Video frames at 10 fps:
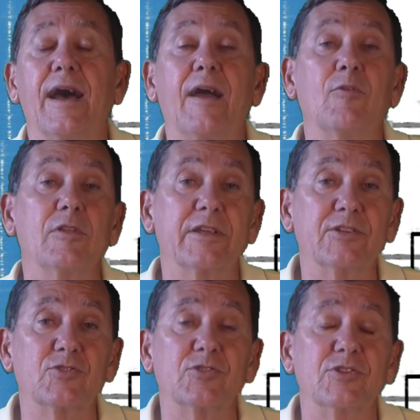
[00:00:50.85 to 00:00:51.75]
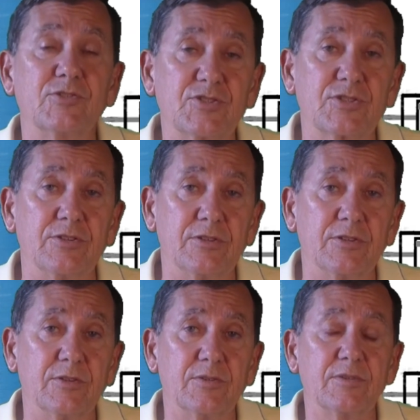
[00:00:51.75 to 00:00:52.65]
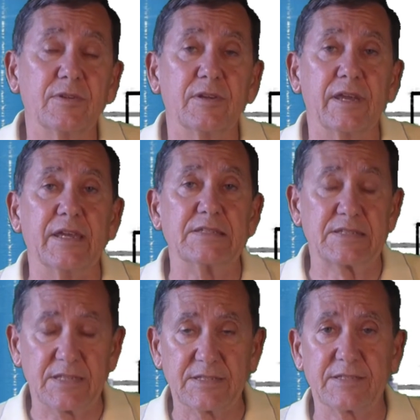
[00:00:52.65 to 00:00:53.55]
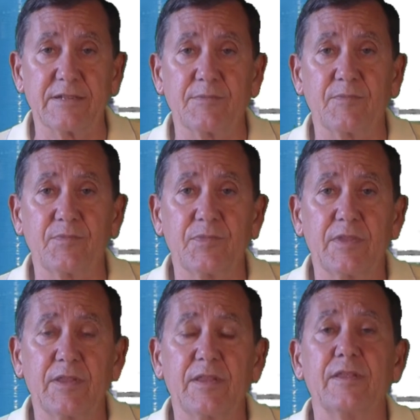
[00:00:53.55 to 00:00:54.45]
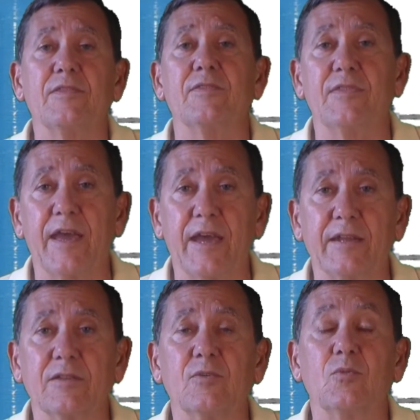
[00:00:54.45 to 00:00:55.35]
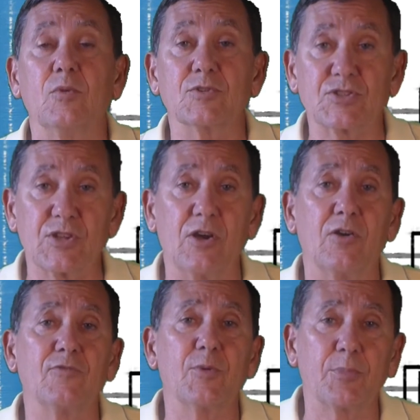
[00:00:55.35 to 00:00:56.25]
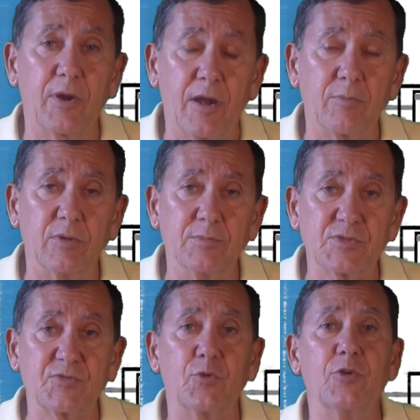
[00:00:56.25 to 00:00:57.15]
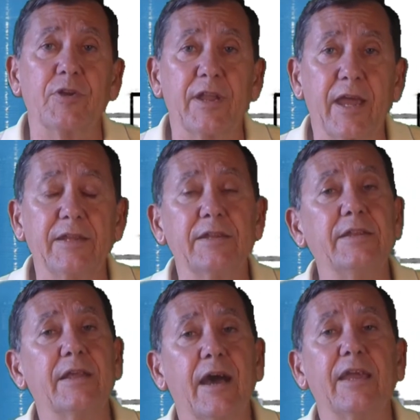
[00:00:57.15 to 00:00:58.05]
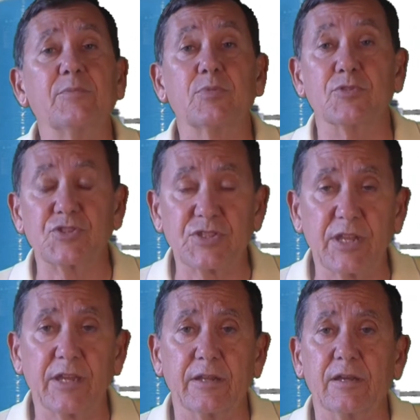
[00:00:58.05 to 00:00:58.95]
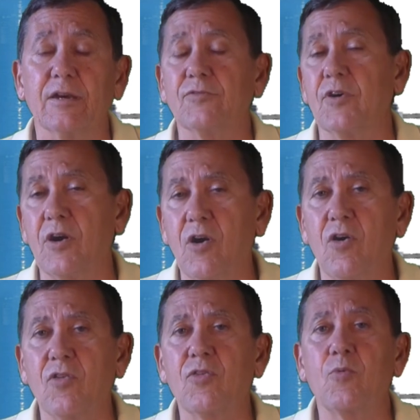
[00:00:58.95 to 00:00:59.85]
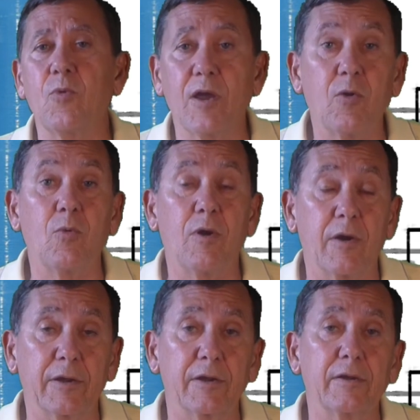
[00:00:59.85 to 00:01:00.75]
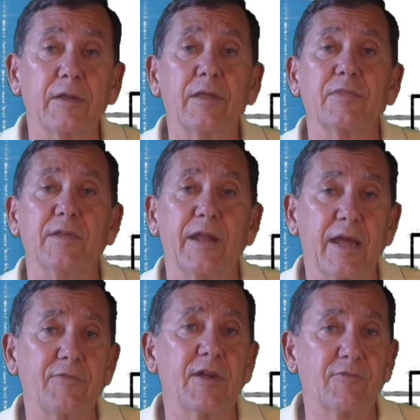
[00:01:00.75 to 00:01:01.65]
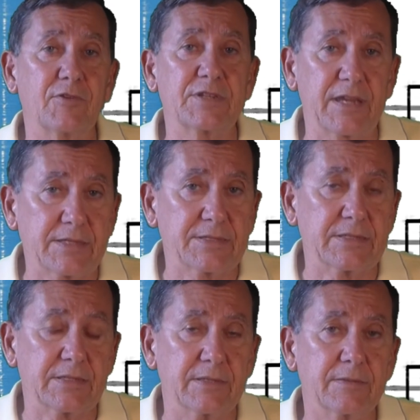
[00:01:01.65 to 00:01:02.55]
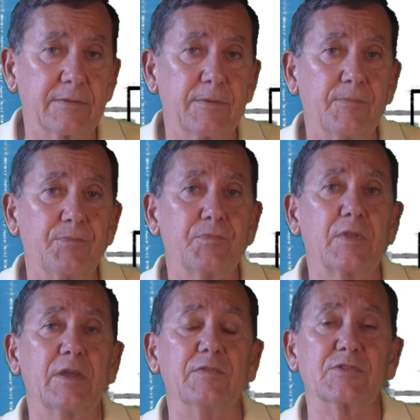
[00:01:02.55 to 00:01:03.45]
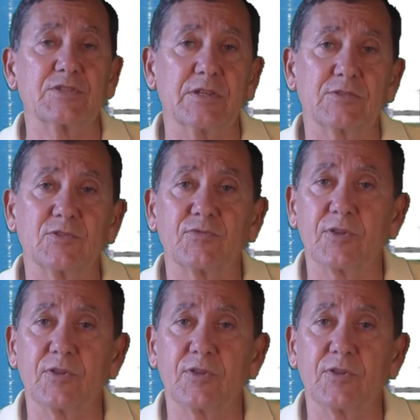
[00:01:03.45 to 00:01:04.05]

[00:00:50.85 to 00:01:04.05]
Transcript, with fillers: I will introduce to you a system that will solve the problems for 99% of all the well water that I've ever tested in the Central